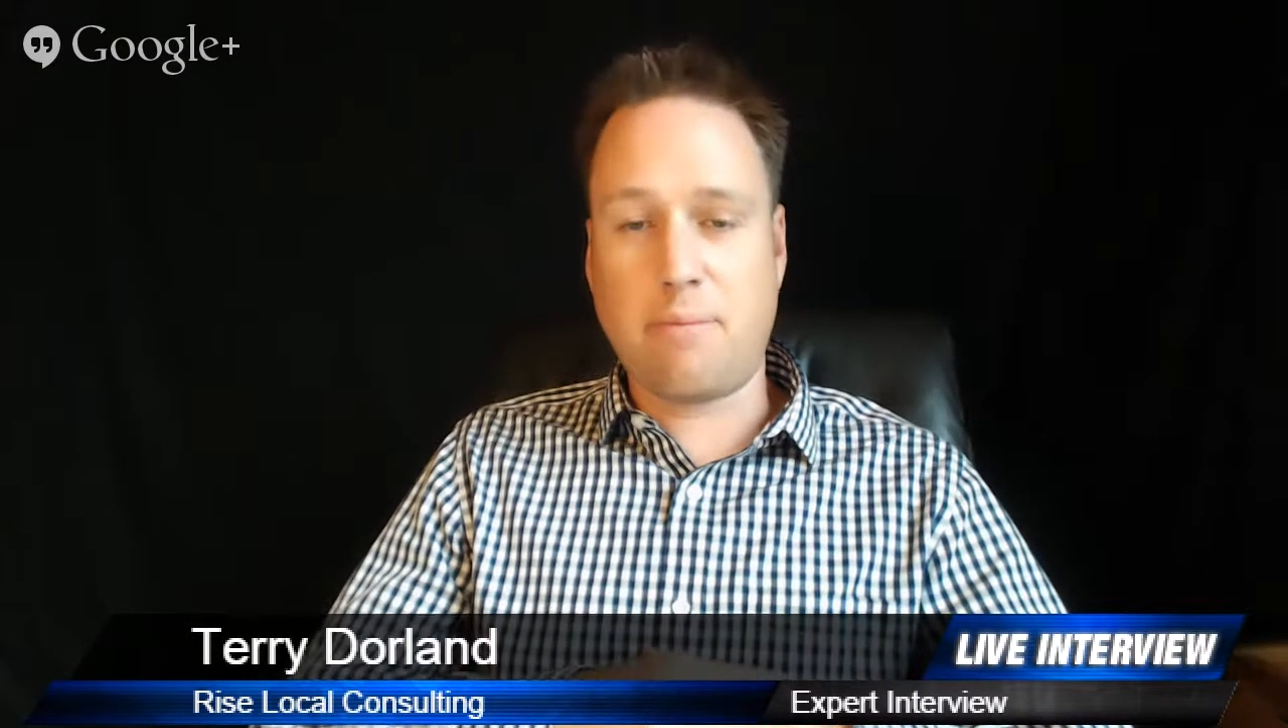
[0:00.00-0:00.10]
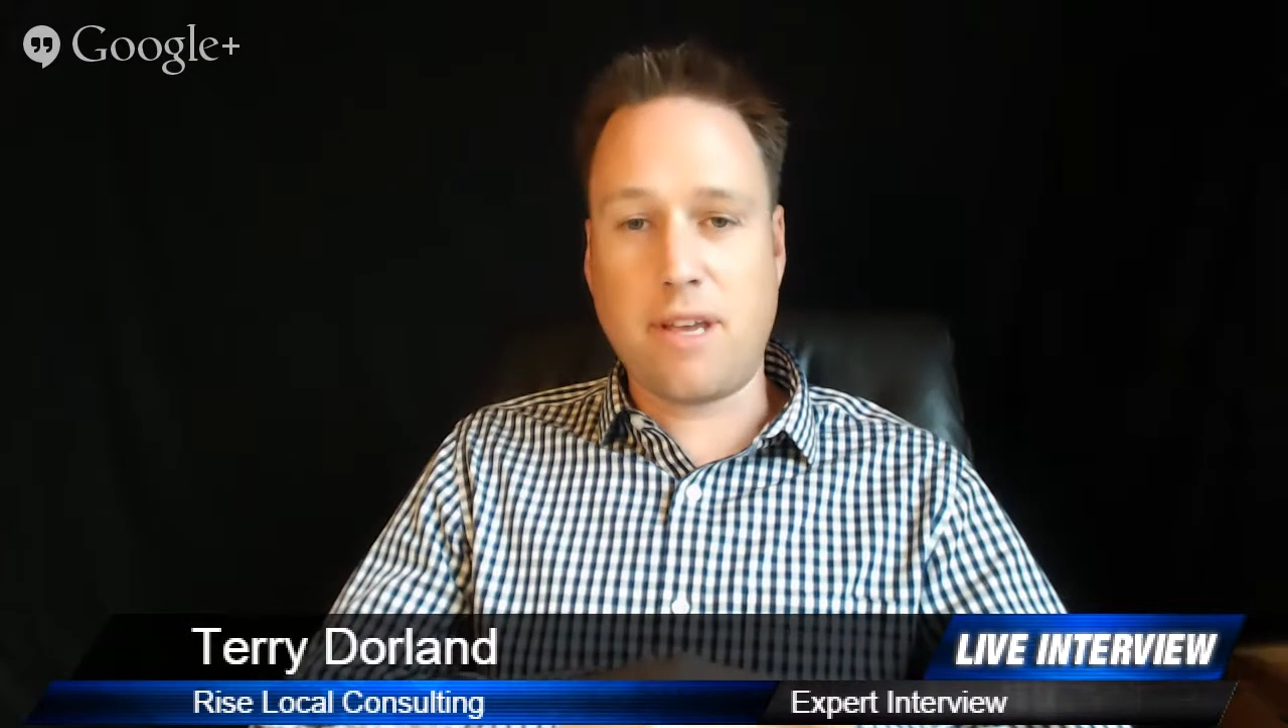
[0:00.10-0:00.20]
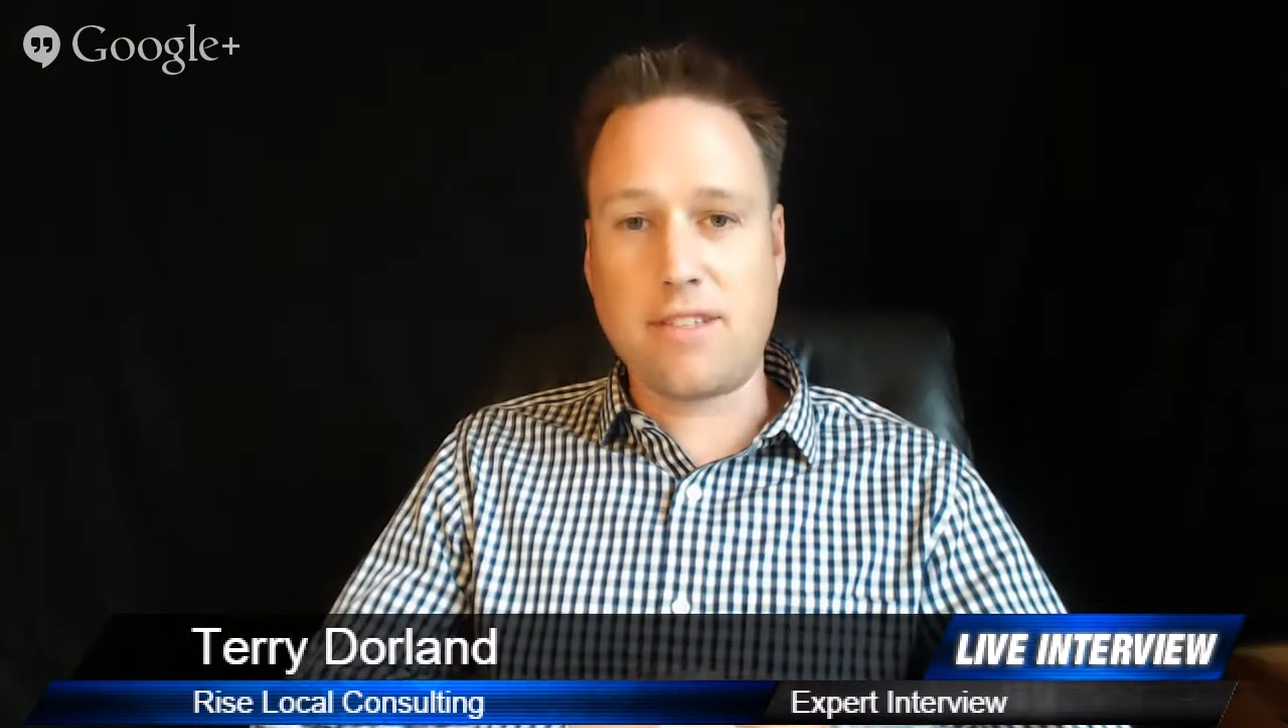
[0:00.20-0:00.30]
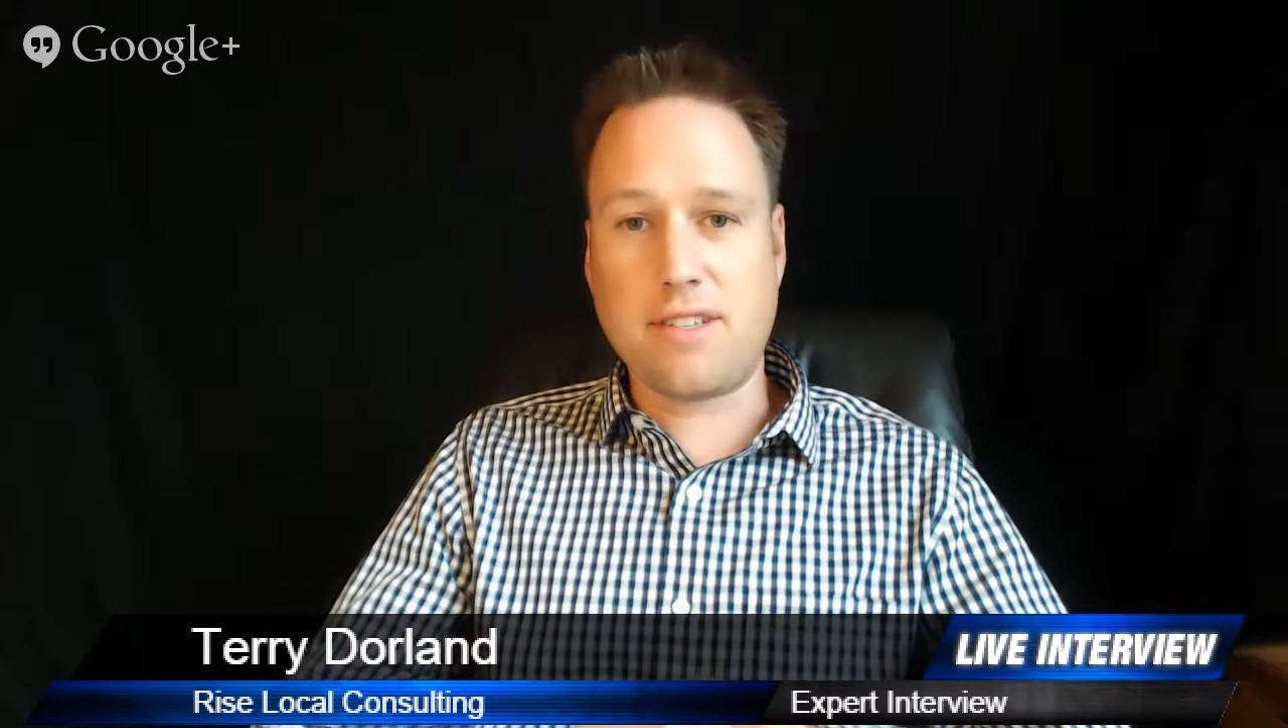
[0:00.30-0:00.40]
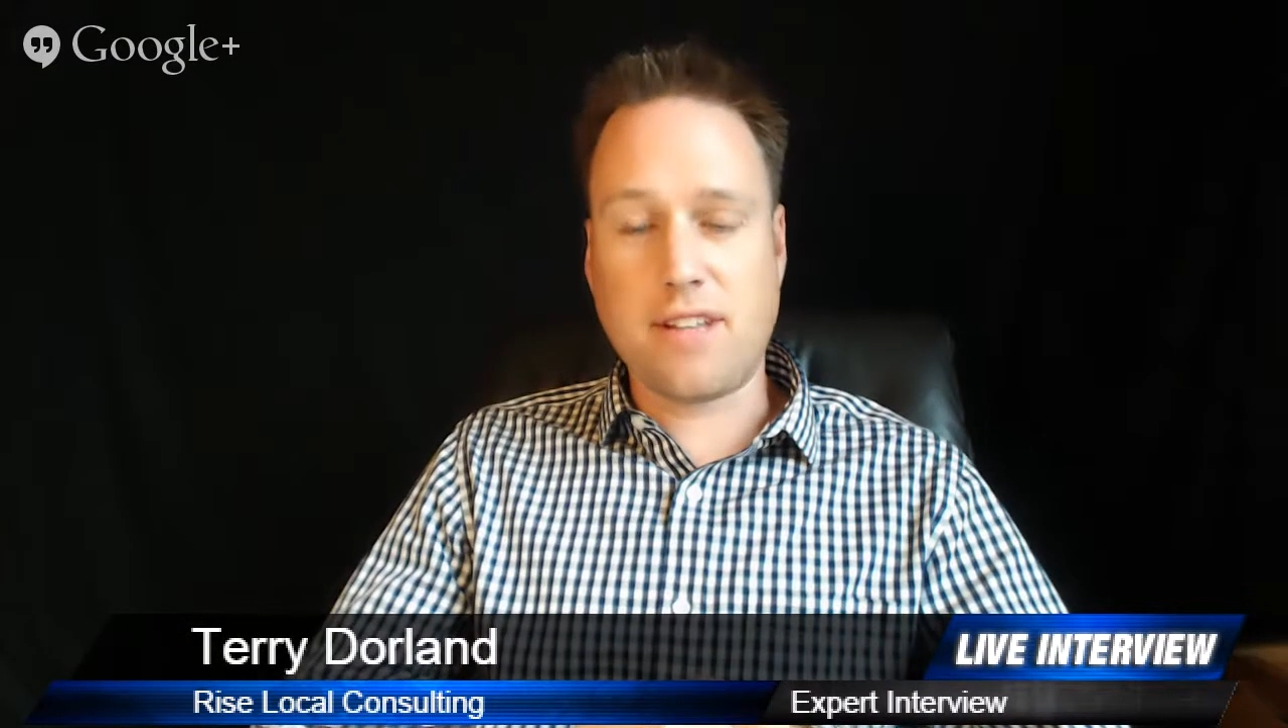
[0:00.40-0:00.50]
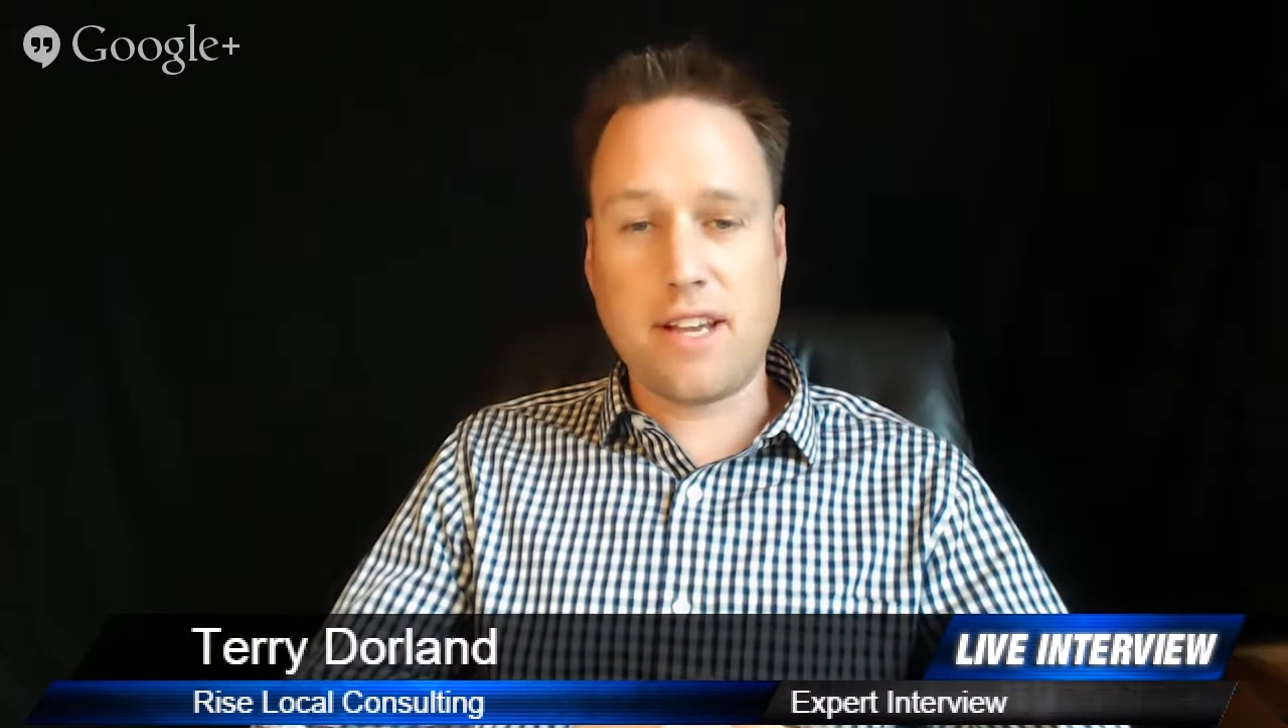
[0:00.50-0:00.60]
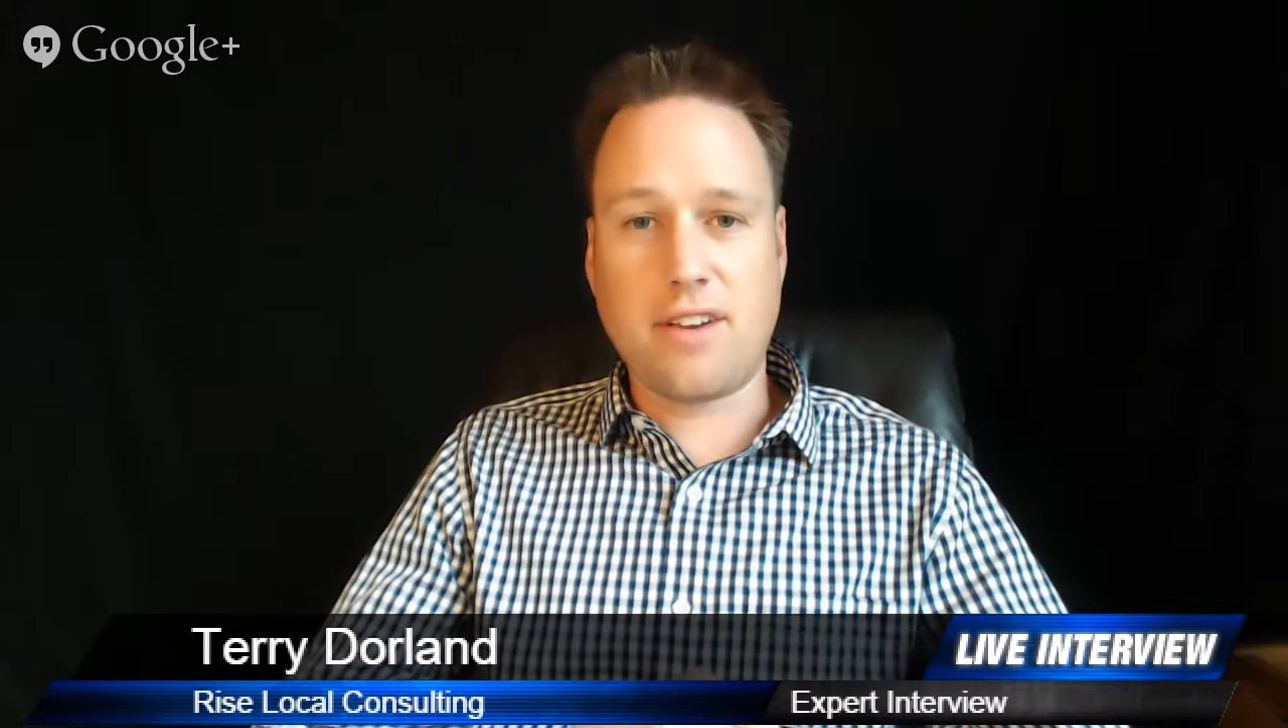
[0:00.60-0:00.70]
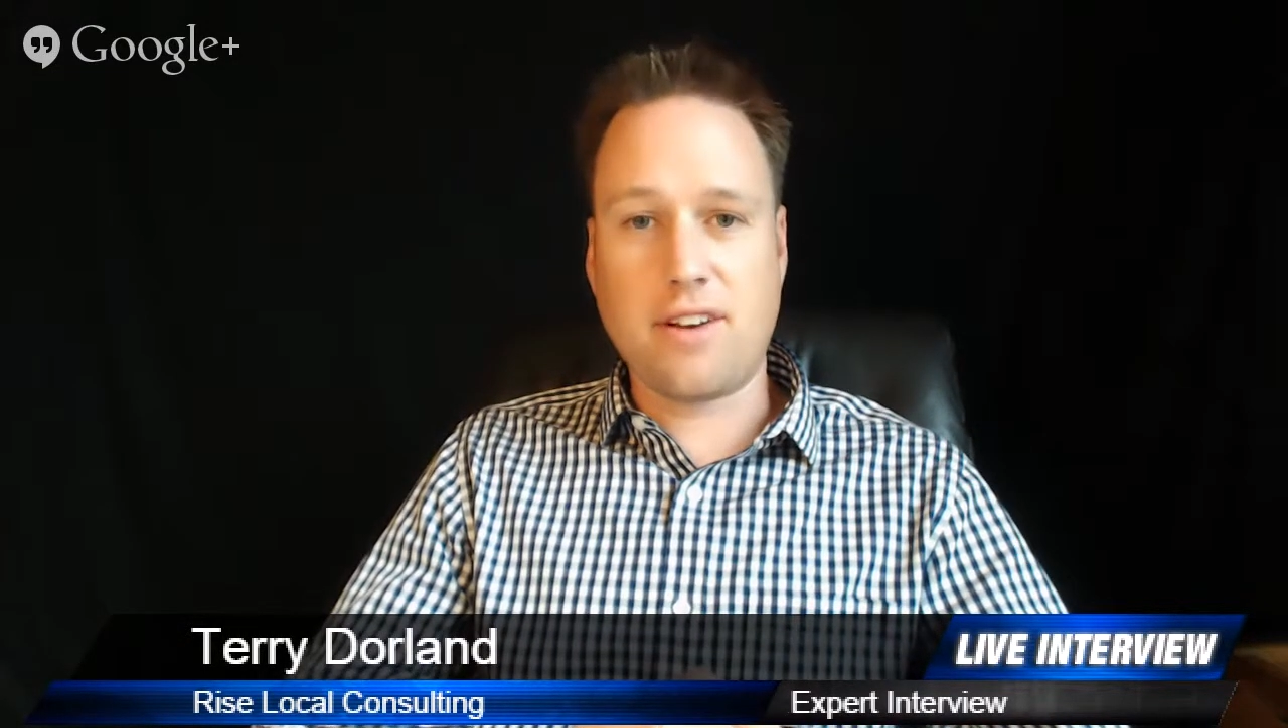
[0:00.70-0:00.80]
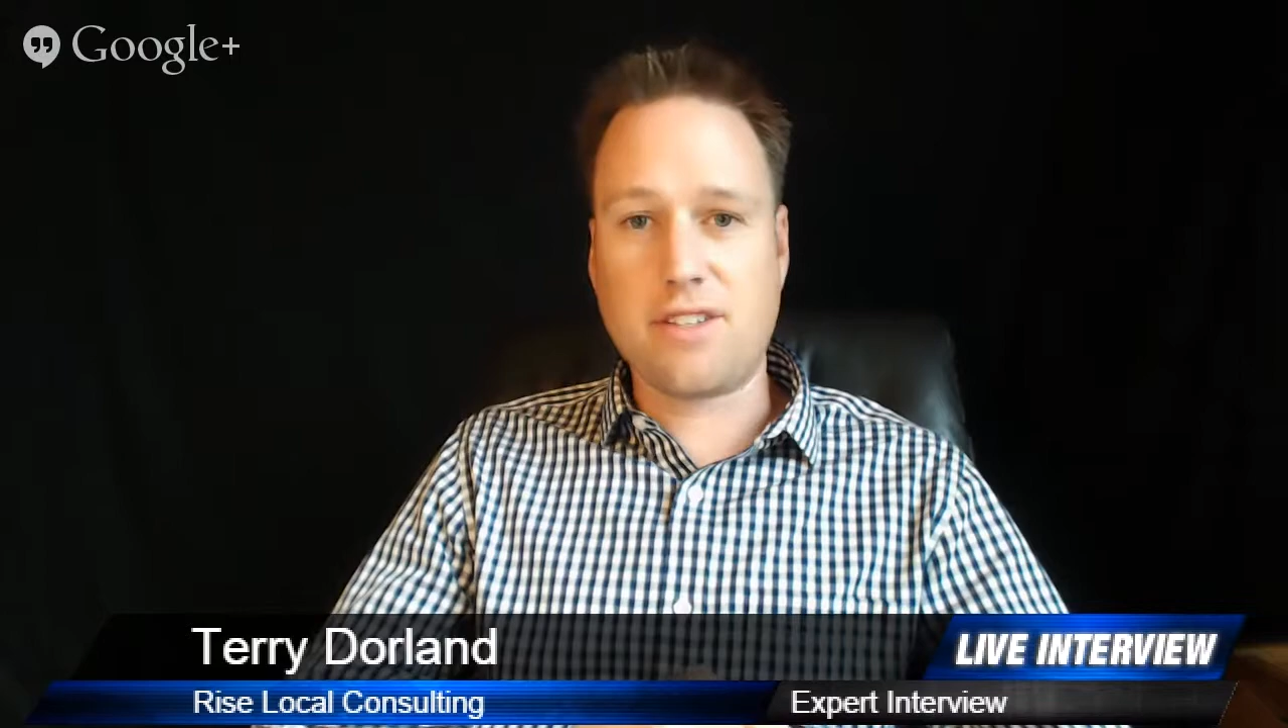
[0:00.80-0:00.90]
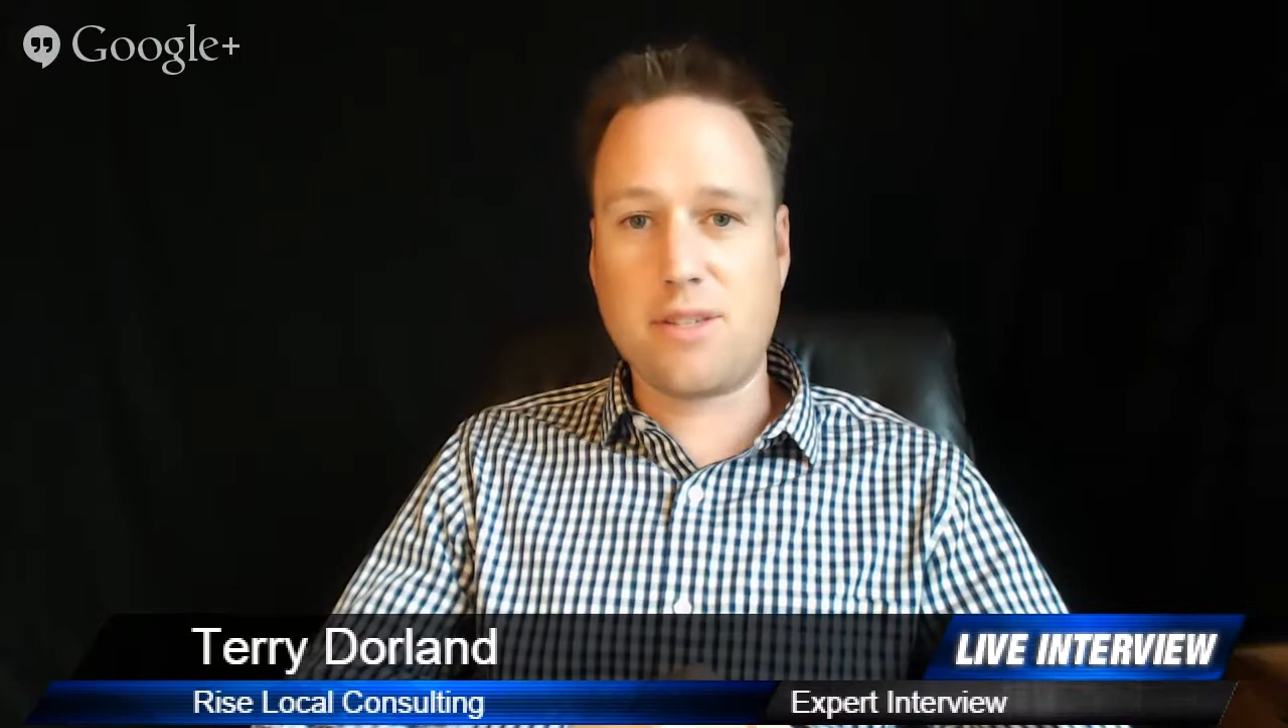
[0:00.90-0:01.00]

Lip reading: business like yours,